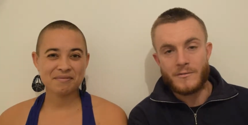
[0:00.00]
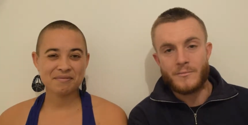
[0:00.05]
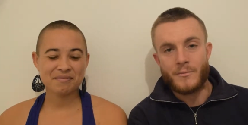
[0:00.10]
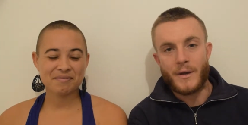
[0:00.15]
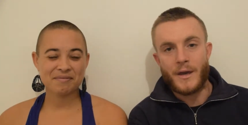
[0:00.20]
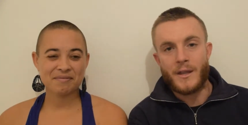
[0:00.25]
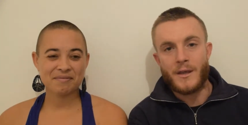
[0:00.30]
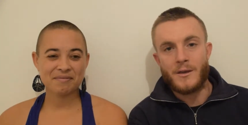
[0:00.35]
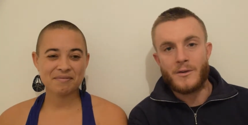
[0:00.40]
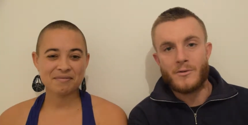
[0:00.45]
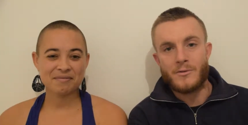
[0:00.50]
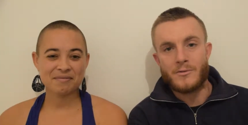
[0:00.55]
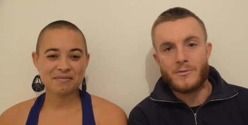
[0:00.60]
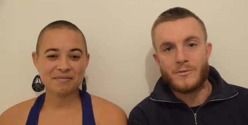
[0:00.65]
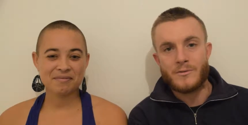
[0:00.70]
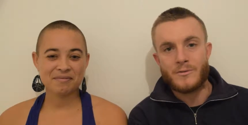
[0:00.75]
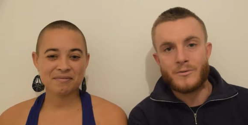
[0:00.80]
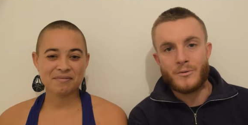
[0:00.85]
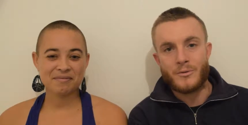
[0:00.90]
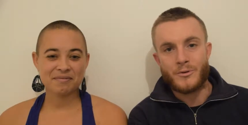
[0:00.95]
Speaker 1: we're gonna use
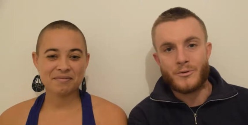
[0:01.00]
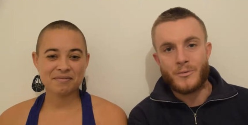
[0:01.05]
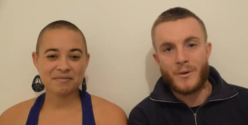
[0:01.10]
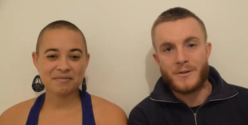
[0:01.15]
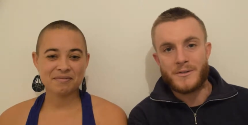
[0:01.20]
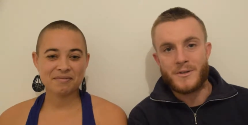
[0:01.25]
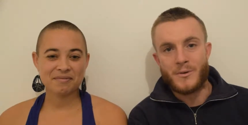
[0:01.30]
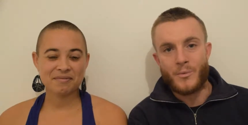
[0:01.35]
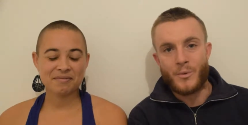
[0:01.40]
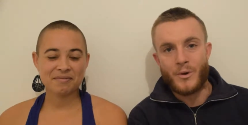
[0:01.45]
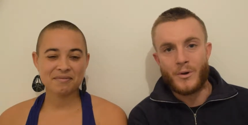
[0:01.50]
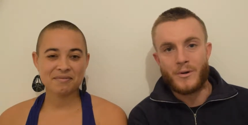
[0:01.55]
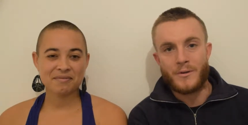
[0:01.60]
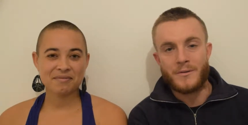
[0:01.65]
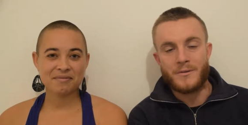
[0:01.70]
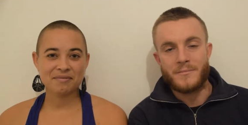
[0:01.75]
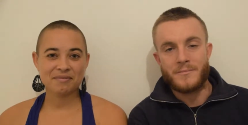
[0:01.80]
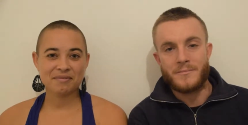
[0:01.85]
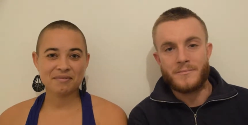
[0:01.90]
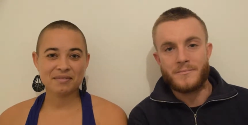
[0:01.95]
to cross the wall.
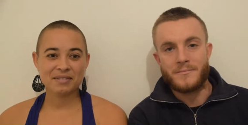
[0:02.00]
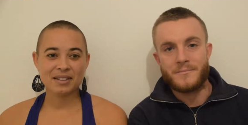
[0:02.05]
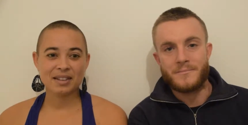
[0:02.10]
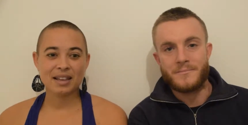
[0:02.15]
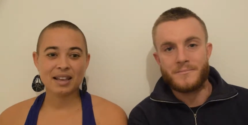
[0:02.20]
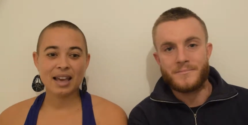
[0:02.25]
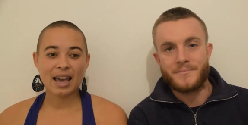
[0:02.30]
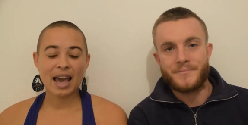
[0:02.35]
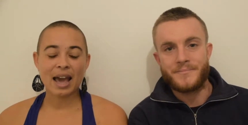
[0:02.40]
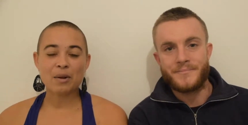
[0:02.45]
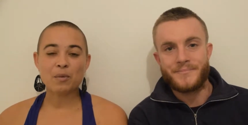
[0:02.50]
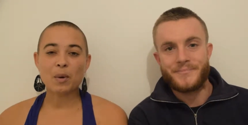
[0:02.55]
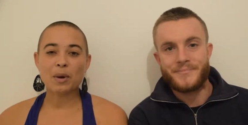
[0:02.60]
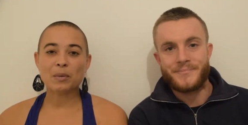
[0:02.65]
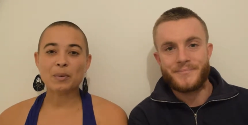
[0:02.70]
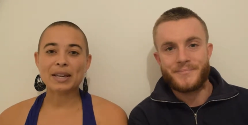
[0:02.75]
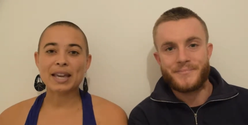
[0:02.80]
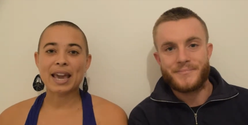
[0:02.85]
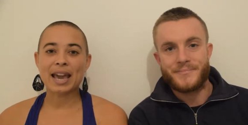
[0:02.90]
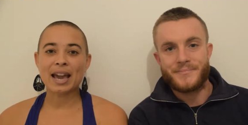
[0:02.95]
Speaker 2: And when
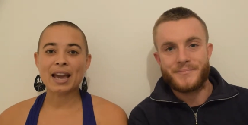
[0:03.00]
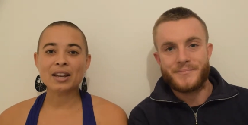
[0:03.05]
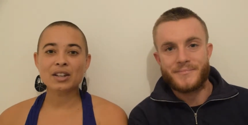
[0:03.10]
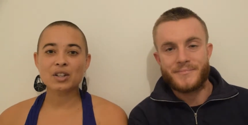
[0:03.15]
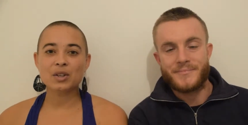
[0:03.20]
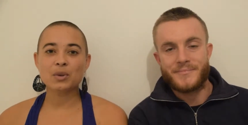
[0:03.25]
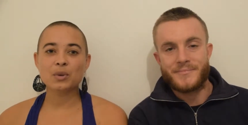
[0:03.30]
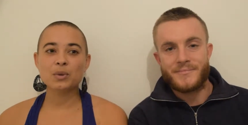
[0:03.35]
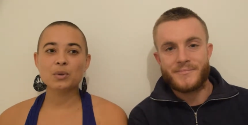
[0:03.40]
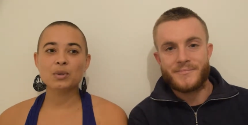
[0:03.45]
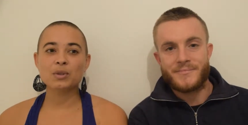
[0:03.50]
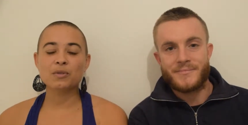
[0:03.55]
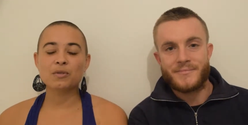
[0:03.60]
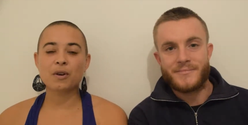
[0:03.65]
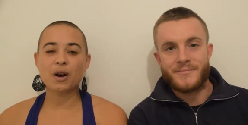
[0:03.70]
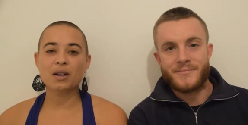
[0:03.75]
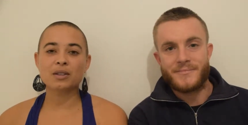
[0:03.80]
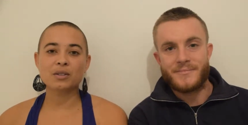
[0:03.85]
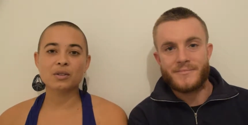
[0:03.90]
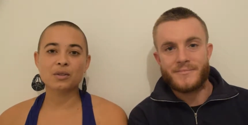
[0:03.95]
we can't use
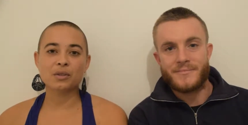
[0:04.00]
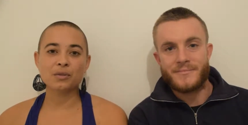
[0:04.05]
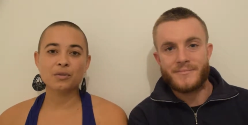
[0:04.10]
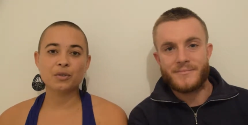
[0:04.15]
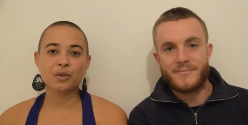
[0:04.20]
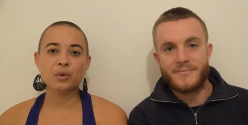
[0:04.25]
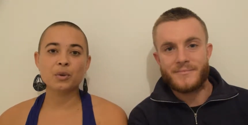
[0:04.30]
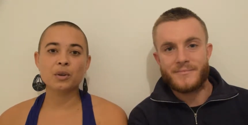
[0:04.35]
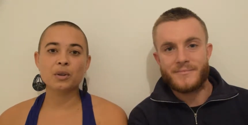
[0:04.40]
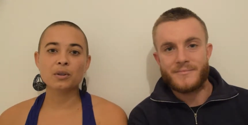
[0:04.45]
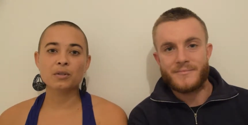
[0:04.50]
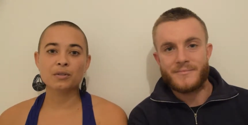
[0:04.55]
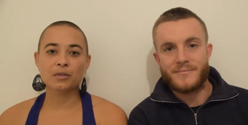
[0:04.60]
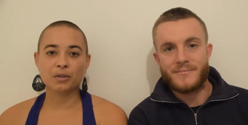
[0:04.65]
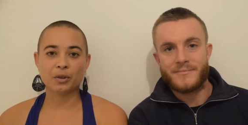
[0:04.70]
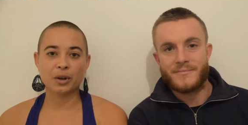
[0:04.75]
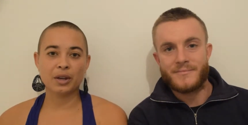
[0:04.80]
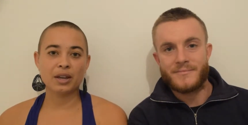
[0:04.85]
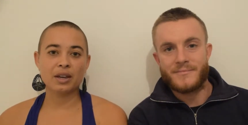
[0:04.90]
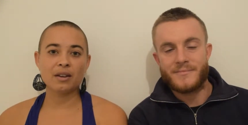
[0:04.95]
fossil fuel
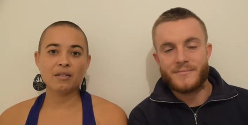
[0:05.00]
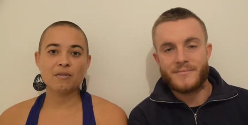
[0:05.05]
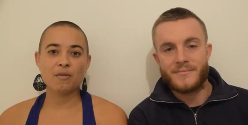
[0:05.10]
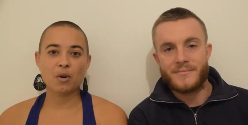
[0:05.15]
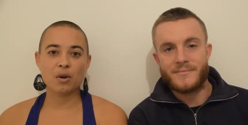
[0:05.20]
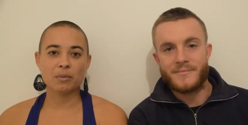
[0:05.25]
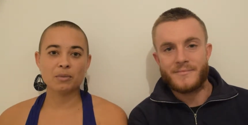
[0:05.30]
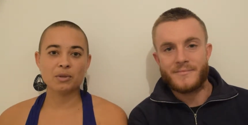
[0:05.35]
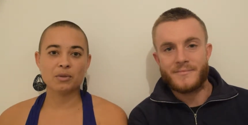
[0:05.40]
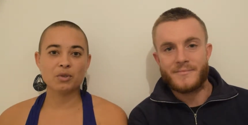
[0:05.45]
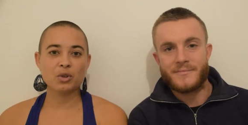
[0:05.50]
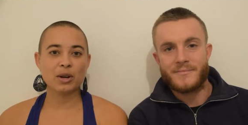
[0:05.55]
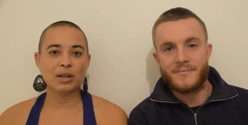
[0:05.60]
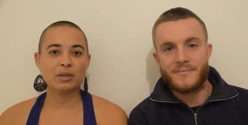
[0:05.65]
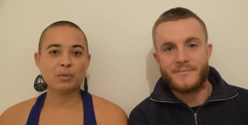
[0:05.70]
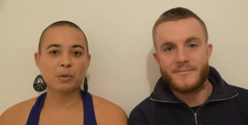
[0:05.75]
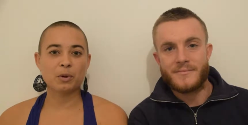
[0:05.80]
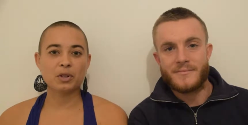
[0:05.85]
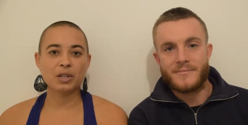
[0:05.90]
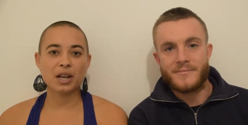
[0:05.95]
free forms of
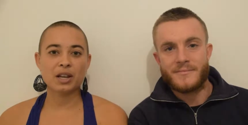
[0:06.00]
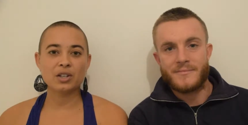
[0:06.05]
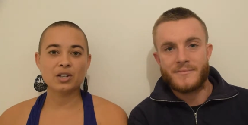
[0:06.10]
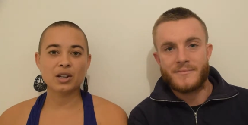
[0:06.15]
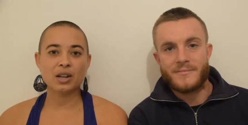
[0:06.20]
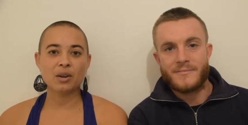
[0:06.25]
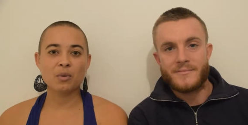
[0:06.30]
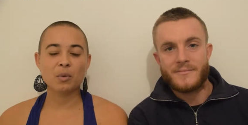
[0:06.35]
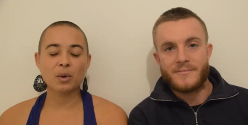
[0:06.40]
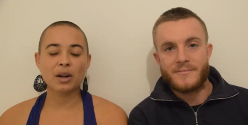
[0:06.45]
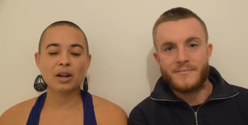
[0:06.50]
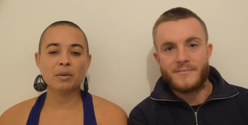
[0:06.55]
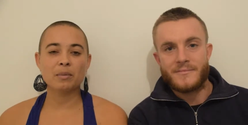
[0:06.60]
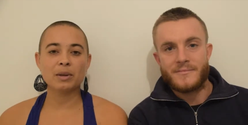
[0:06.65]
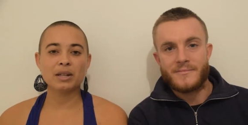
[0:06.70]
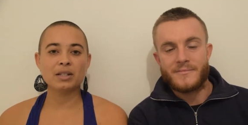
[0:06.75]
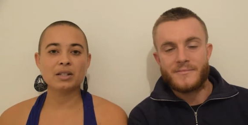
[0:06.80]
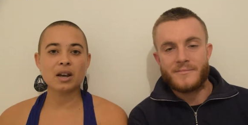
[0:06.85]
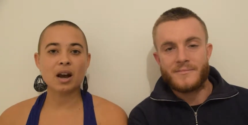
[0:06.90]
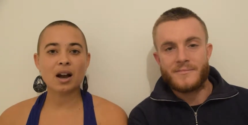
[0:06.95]
transportation, we're going to
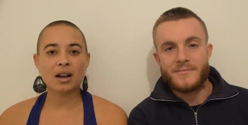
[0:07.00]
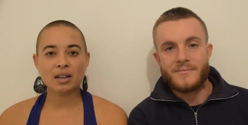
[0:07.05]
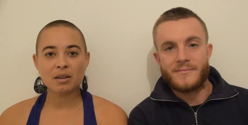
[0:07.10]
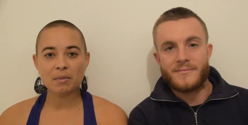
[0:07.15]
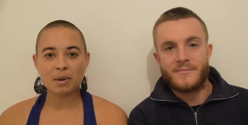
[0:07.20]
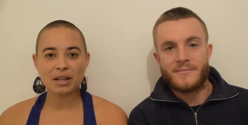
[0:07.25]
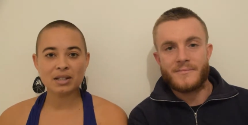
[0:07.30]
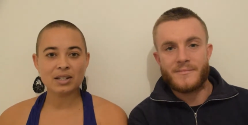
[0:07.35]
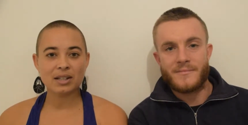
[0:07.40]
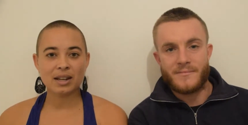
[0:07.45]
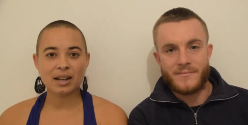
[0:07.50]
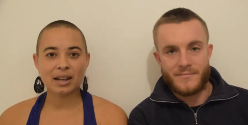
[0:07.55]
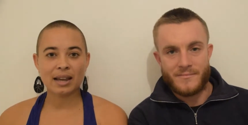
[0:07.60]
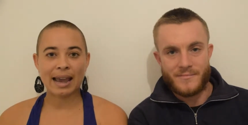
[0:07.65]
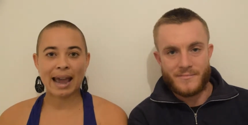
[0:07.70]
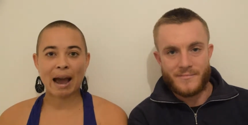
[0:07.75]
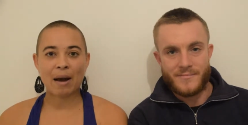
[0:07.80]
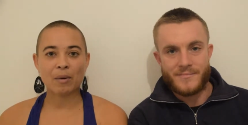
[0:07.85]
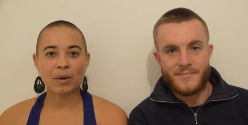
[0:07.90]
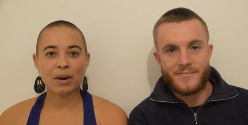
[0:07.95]
be
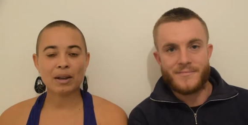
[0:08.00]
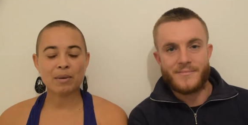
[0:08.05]
documenting our